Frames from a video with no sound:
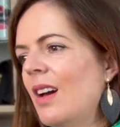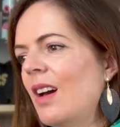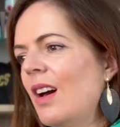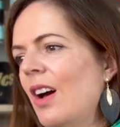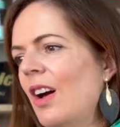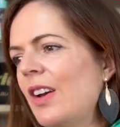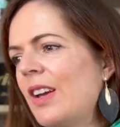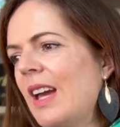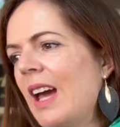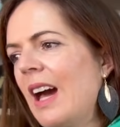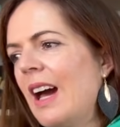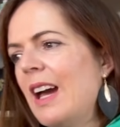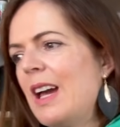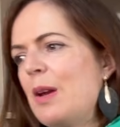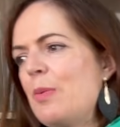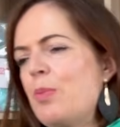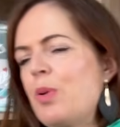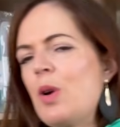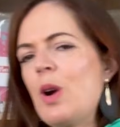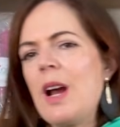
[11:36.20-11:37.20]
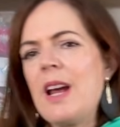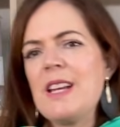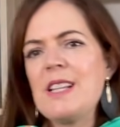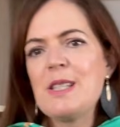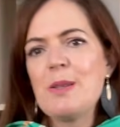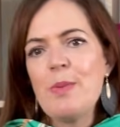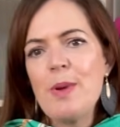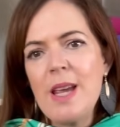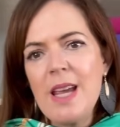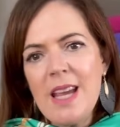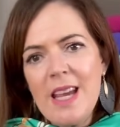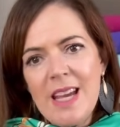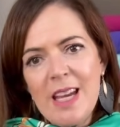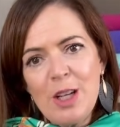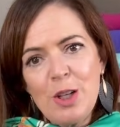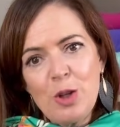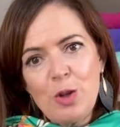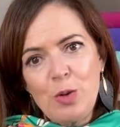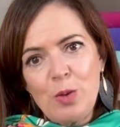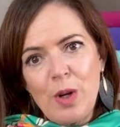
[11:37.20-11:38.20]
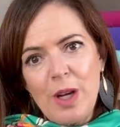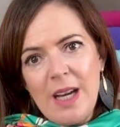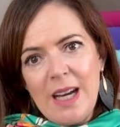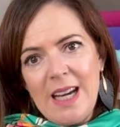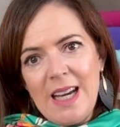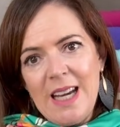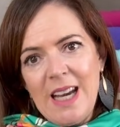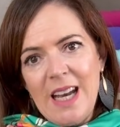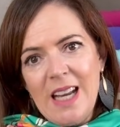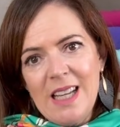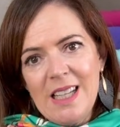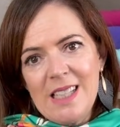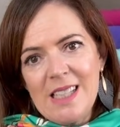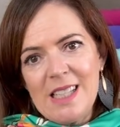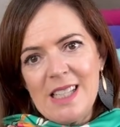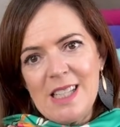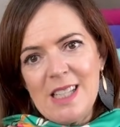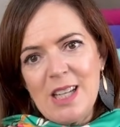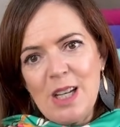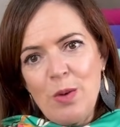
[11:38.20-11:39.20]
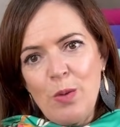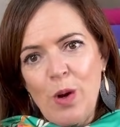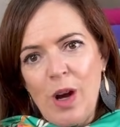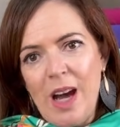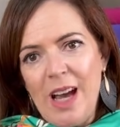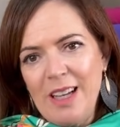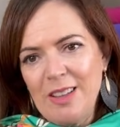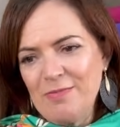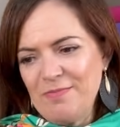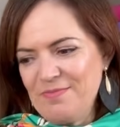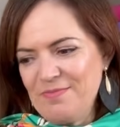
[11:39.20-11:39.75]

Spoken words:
Okay, Praise Me in green DTY.